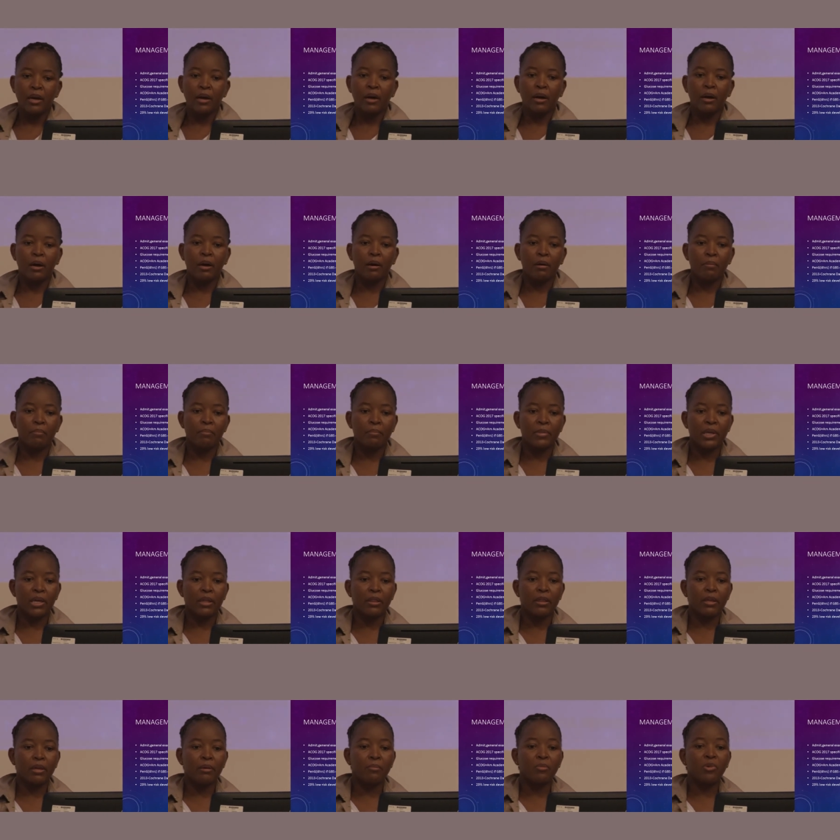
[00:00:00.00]
um,
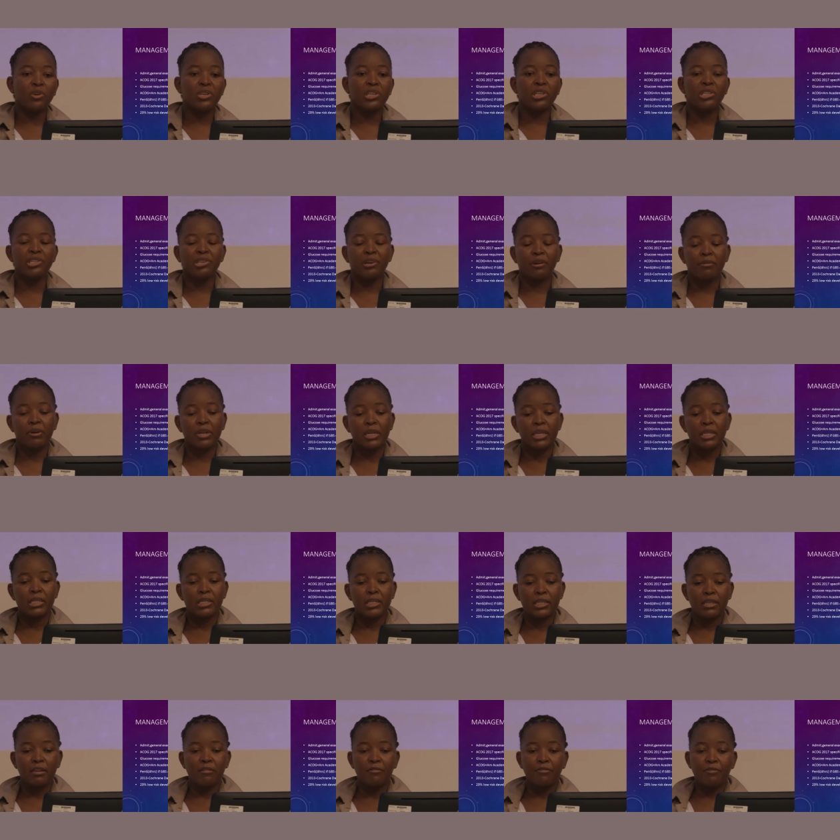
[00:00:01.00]
the monitoring
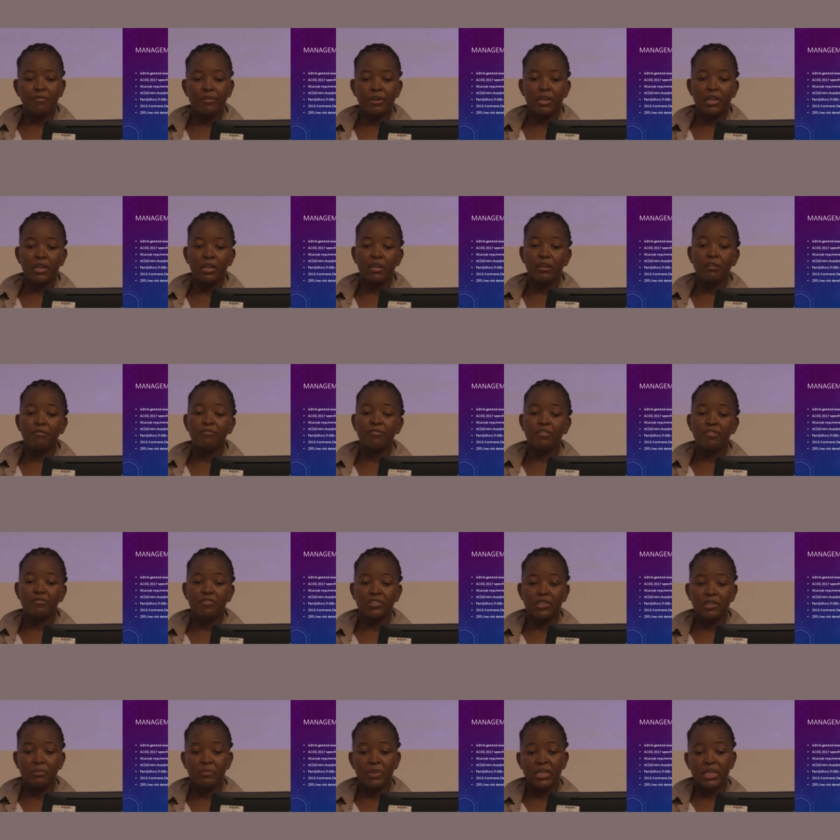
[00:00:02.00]
is every
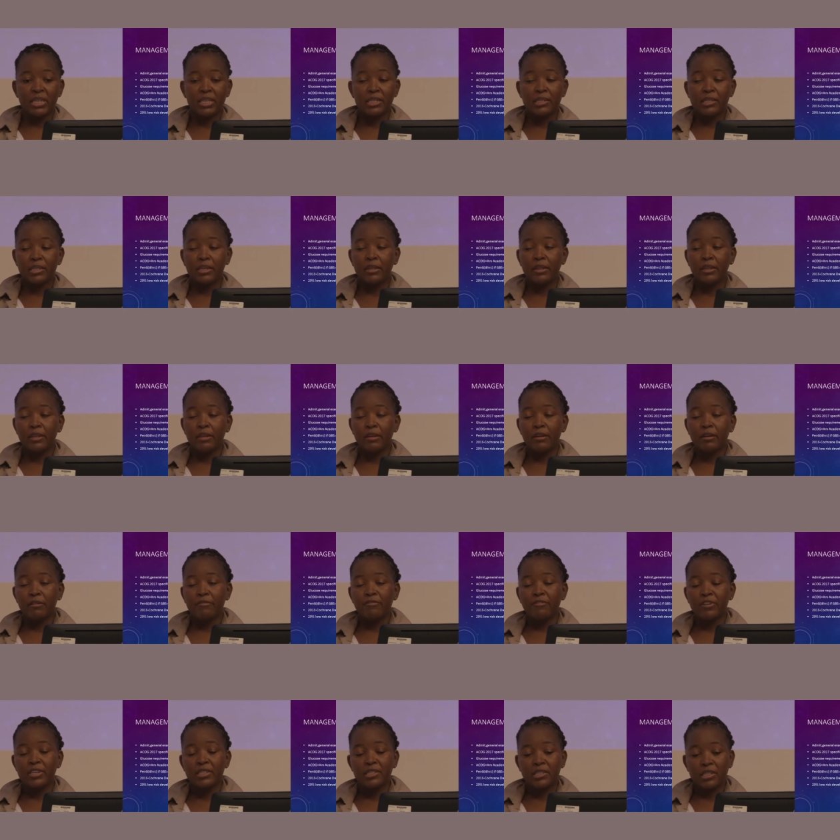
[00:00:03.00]
15 minutes in the
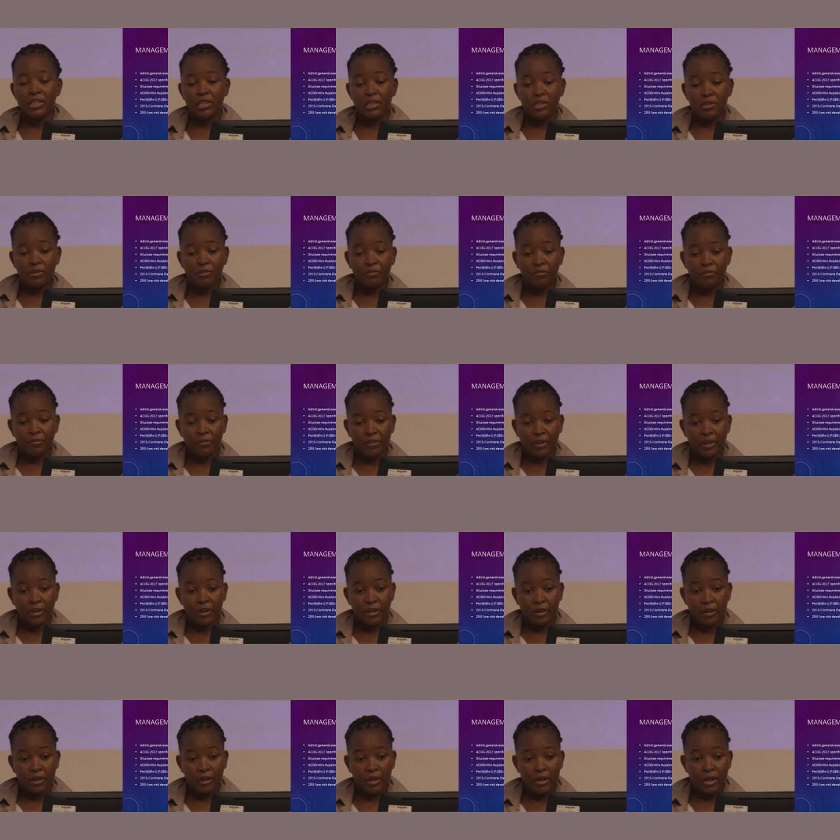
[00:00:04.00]
first stage of uh,
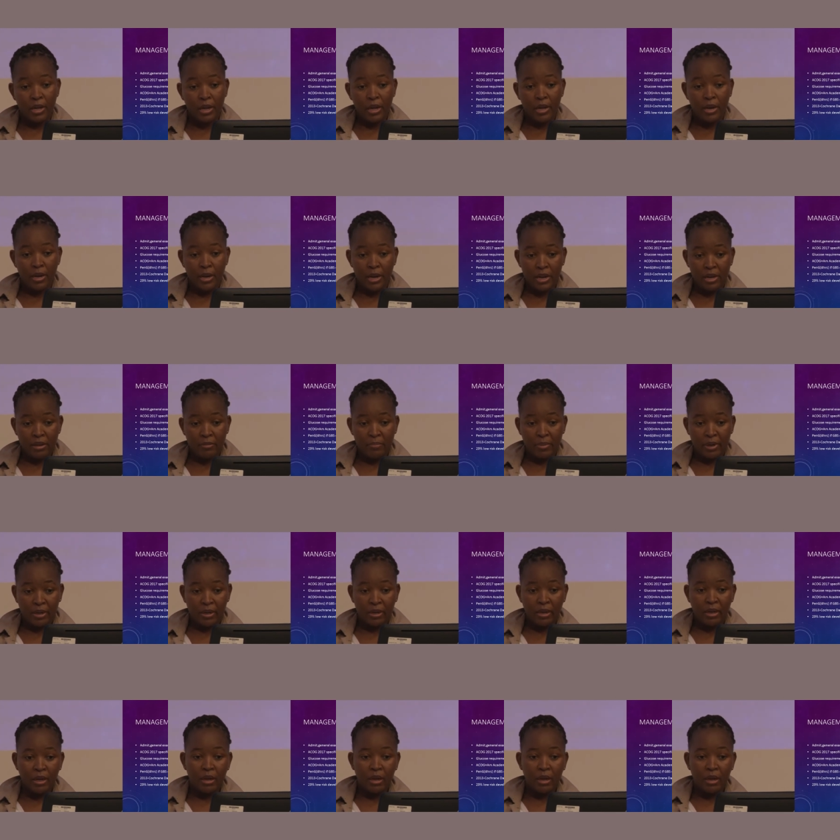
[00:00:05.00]
labor.